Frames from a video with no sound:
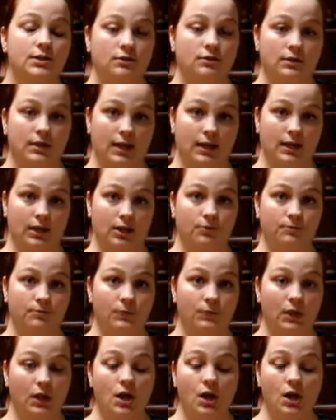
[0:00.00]
So thank you.
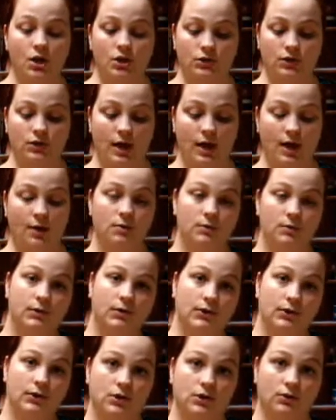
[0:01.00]
So now what
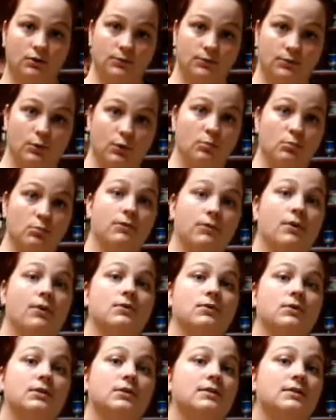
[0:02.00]
we're going to do is we're going to move
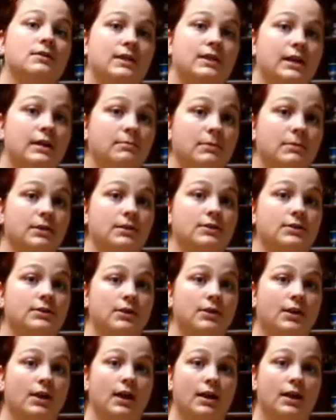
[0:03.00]
over to the stand
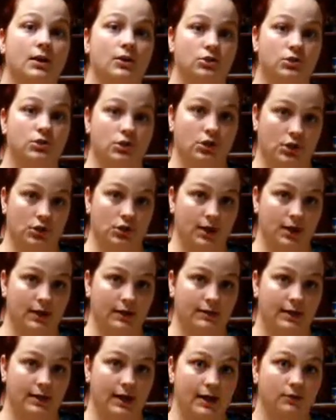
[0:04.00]
mixer, and I'll show you
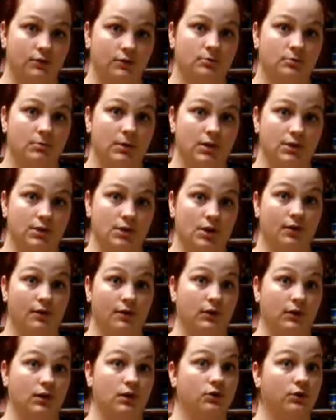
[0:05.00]
guys how to mix
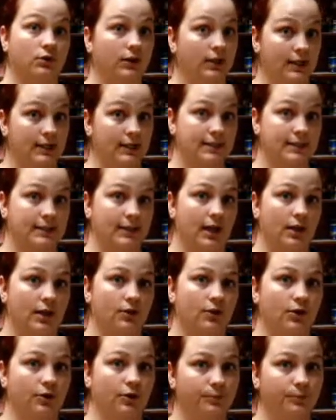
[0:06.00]
all the ingredients
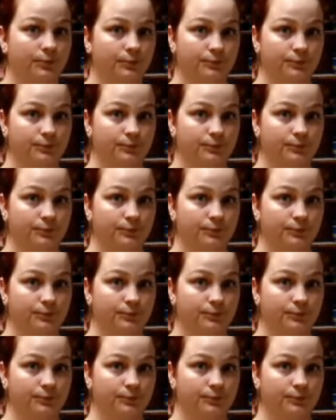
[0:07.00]
together.